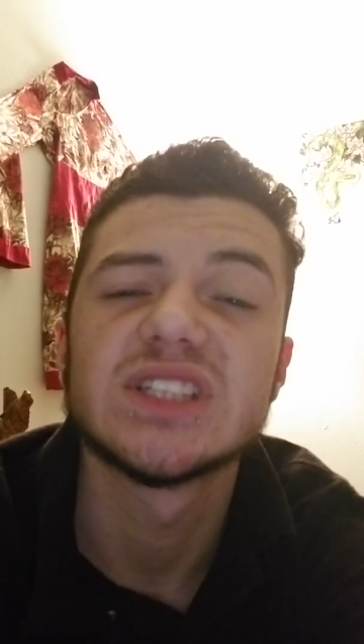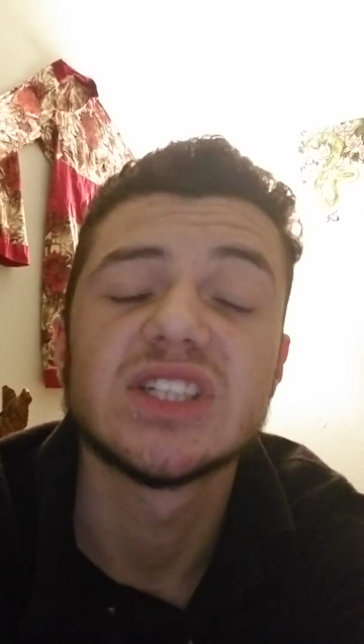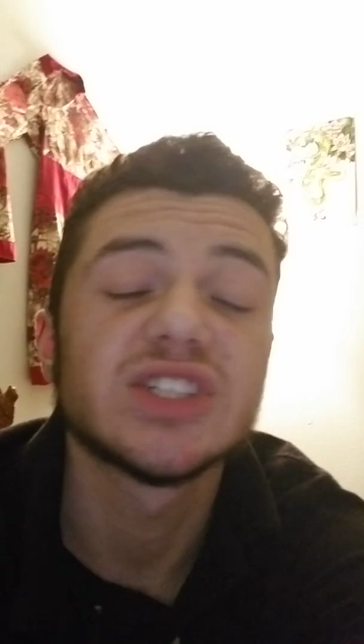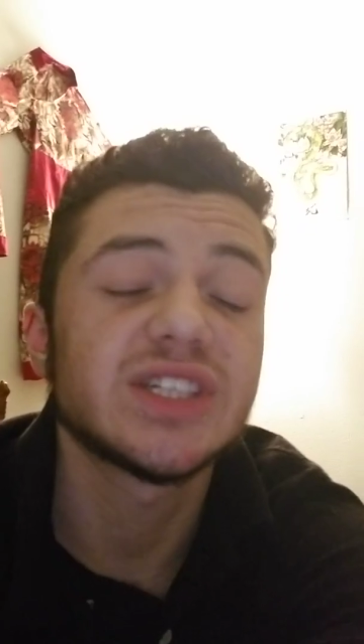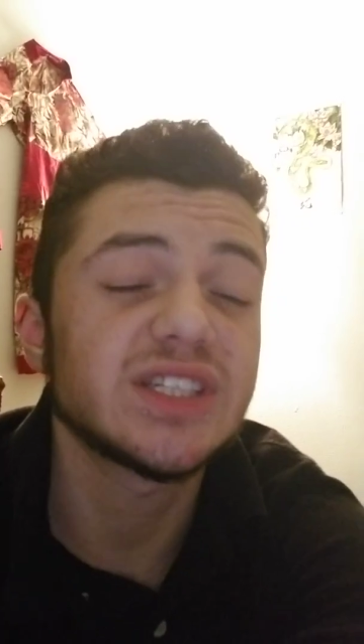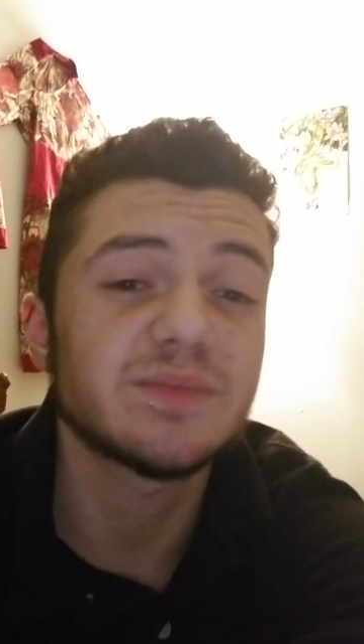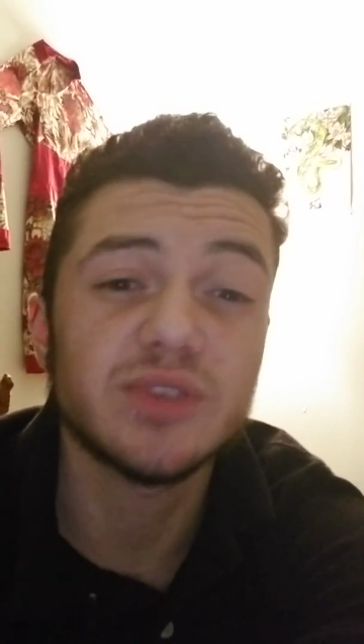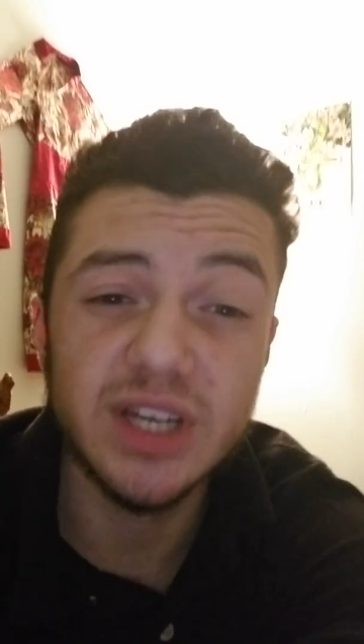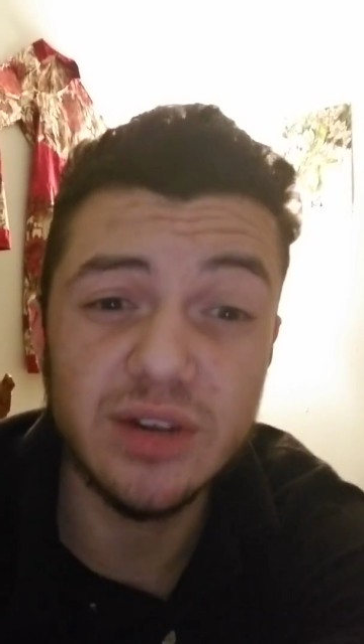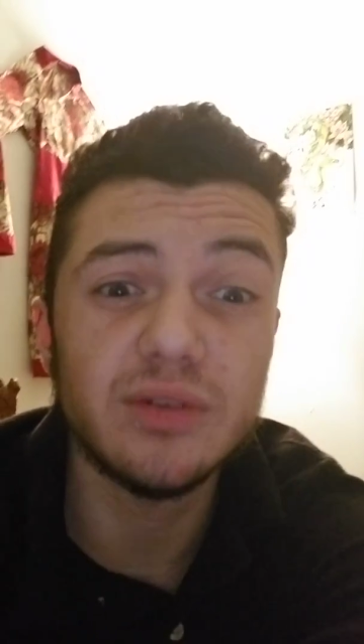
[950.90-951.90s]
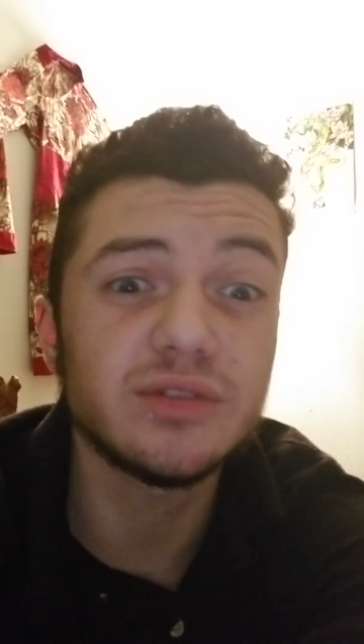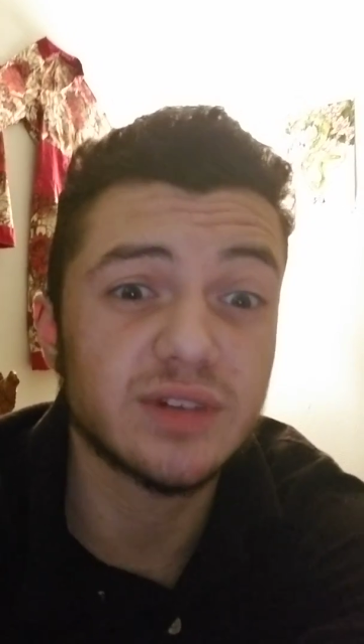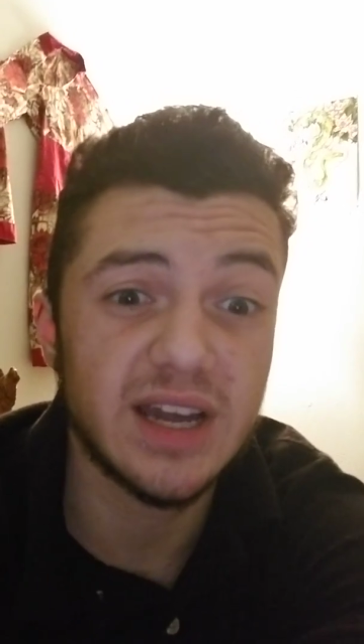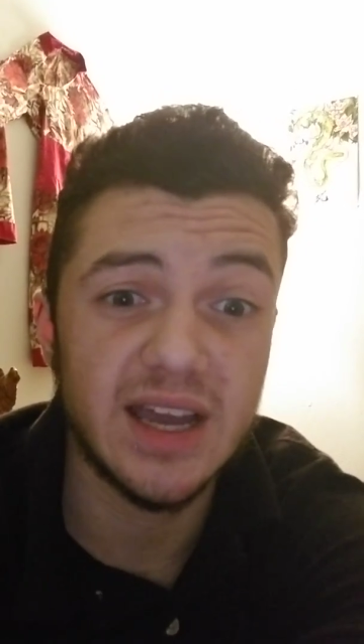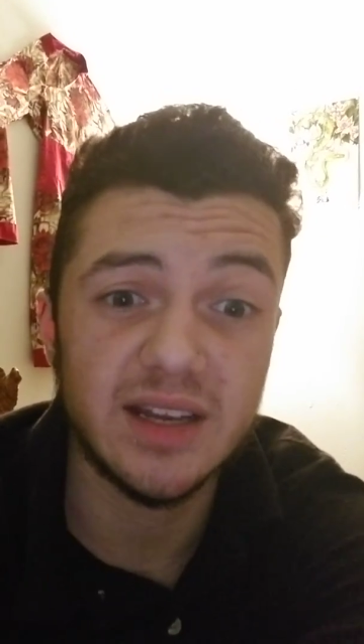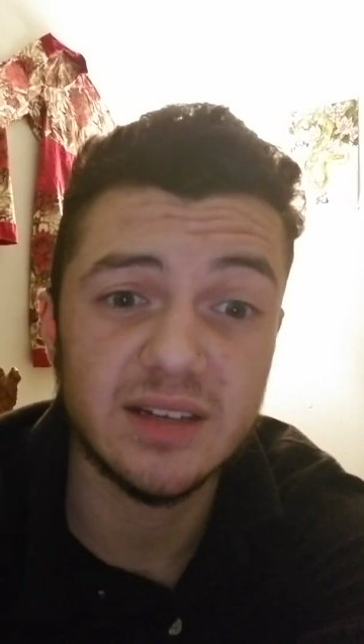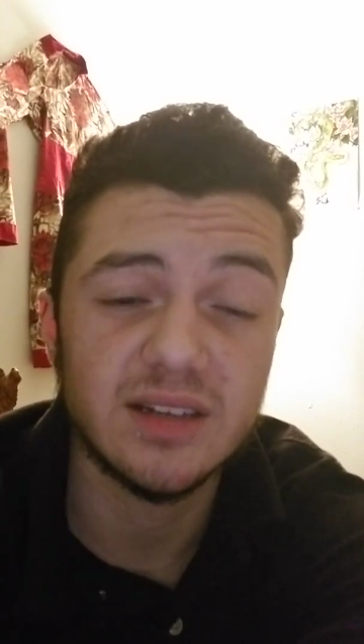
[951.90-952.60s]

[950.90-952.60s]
She's a pretty old rat.